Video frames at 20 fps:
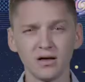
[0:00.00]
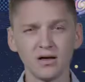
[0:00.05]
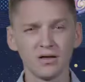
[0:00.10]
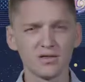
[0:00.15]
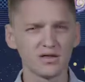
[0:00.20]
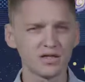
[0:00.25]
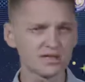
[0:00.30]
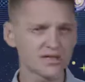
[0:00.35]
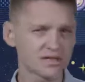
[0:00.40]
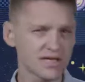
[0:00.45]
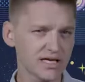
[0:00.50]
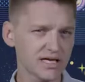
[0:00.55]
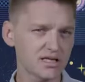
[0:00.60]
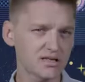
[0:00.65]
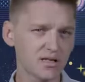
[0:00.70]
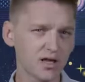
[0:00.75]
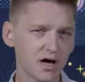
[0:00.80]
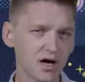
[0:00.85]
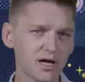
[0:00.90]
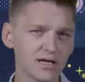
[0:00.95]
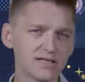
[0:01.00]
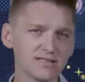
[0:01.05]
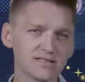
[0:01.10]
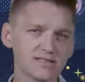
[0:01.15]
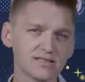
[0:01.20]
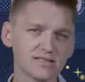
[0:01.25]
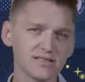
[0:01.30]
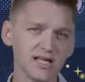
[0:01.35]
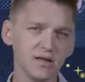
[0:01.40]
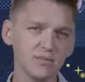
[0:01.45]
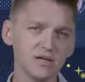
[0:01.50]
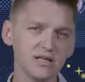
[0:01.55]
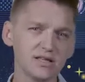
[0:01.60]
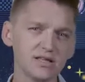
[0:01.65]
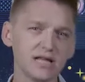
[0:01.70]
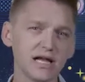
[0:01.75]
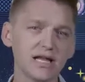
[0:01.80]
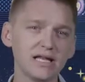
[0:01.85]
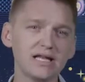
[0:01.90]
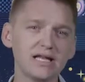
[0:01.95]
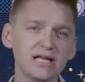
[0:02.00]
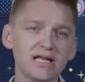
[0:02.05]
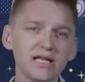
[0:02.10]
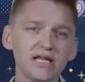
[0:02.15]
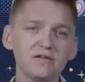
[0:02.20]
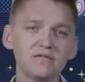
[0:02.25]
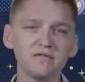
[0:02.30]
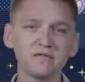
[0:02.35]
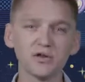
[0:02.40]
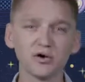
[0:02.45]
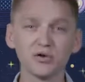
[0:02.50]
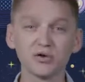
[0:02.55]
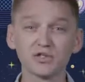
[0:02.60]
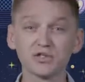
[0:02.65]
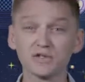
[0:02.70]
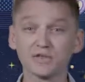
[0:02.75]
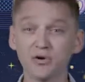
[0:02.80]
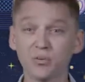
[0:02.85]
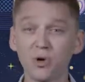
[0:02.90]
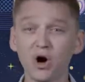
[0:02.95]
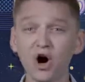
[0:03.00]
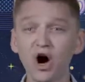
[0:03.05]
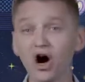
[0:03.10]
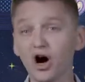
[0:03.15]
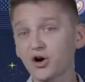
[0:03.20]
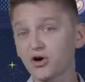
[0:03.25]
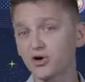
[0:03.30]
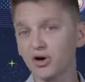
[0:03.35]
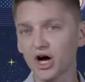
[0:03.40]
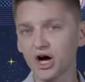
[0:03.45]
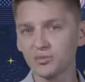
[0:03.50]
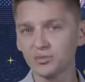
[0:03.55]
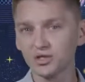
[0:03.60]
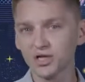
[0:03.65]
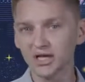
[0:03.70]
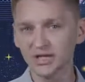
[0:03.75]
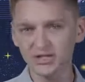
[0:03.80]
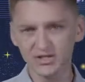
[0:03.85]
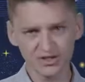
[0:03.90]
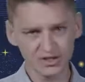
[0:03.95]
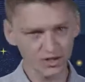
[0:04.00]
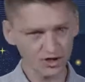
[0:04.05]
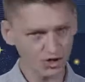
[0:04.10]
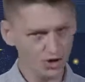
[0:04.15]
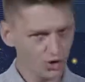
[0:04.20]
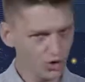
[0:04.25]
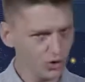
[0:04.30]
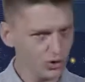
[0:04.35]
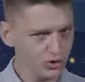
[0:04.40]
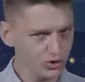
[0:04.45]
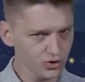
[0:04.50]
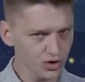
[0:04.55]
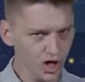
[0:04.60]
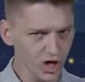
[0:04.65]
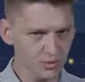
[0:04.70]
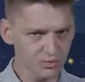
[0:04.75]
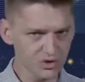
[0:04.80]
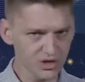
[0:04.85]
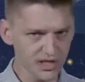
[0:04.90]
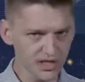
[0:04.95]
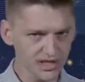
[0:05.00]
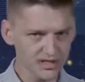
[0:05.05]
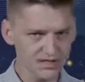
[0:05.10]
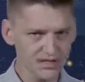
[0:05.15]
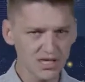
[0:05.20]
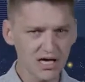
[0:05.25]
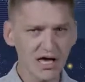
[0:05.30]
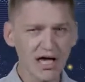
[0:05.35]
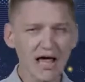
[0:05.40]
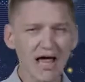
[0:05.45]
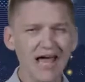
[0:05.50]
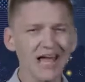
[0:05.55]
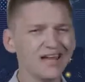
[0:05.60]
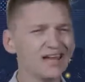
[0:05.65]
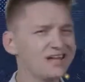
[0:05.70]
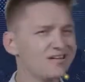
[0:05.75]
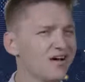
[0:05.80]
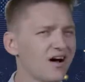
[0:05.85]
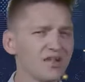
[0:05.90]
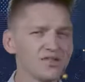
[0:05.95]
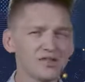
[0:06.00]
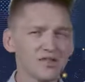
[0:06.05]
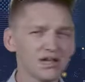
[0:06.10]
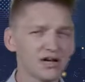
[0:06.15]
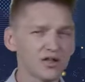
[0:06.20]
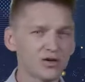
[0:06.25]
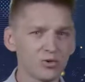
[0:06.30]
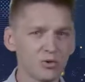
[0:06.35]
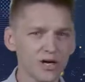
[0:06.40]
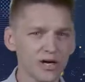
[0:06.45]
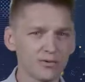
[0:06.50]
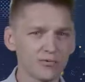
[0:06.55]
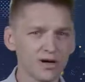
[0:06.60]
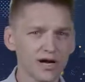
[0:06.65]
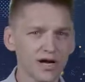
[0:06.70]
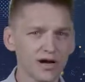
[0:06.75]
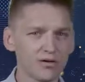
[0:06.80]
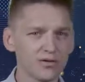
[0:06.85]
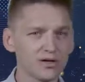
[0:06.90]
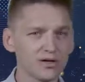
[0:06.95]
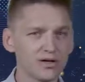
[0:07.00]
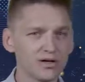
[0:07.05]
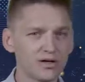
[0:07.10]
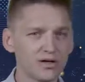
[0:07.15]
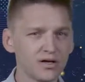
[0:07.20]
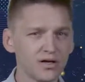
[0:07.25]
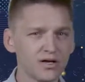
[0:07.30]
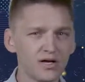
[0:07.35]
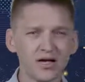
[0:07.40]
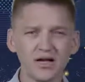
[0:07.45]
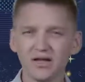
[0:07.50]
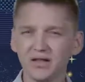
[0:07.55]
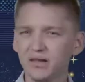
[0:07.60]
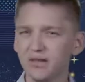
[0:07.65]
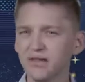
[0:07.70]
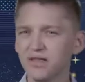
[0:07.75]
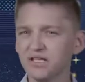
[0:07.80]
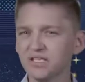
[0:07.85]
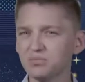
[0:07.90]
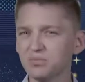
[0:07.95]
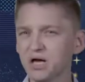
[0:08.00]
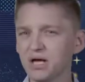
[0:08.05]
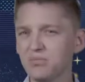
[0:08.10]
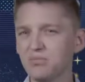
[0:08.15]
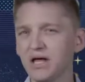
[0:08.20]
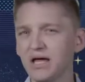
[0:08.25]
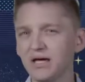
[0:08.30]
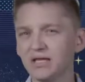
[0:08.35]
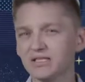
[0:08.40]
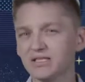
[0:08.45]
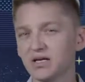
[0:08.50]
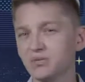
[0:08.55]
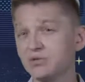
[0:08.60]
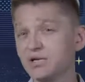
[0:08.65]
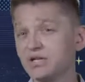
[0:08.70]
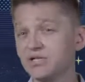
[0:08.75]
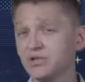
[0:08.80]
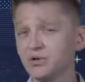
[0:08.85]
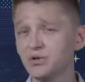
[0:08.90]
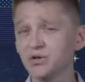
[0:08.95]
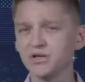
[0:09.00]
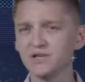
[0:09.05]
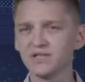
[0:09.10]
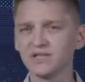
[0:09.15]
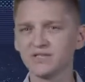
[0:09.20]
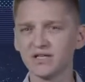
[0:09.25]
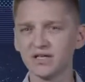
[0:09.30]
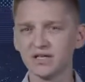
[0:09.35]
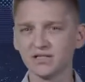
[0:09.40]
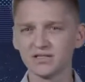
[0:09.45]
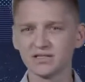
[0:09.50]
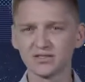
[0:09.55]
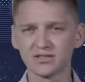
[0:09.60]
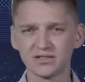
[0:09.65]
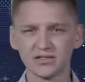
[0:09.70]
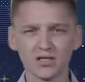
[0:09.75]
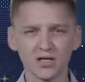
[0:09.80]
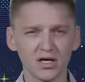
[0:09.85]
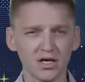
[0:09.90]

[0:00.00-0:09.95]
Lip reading: The 2nd law is a statement that heat flows from hotter objects to colder objects, and not the other way around. This might make some intuitive sense.